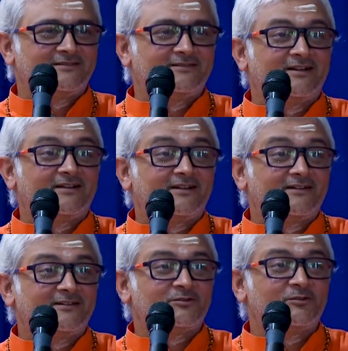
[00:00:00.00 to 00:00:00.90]
then I
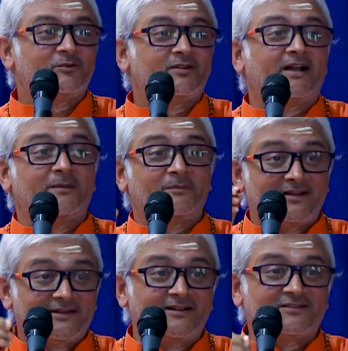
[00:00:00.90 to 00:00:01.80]
understood, okay, I am
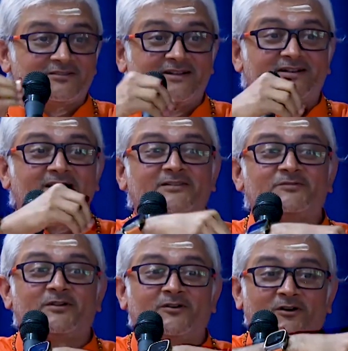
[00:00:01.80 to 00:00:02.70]
taking a study class
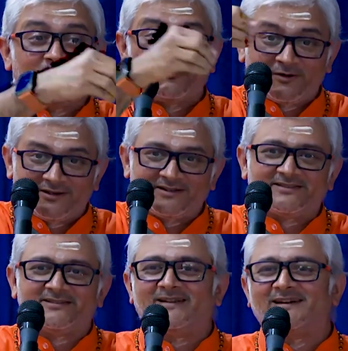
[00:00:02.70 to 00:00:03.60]
for all oldies
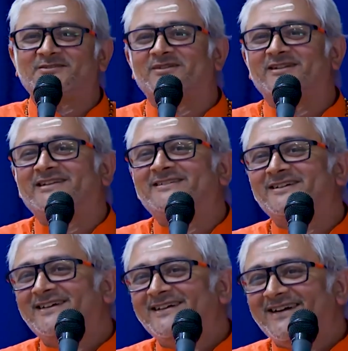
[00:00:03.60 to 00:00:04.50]
here actually.
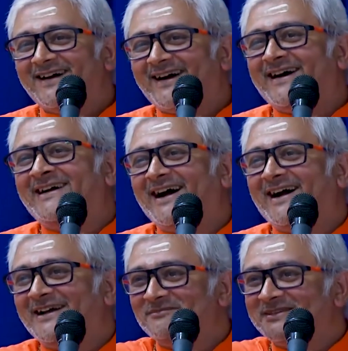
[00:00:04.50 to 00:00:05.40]

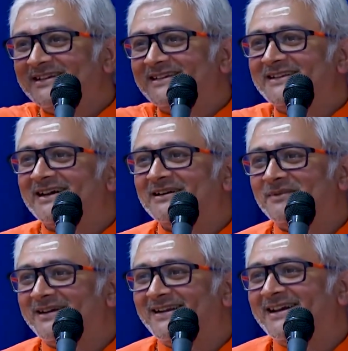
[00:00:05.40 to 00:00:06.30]
I am thinking they are
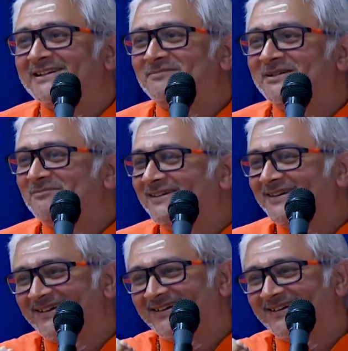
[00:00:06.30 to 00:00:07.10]
middle aged people.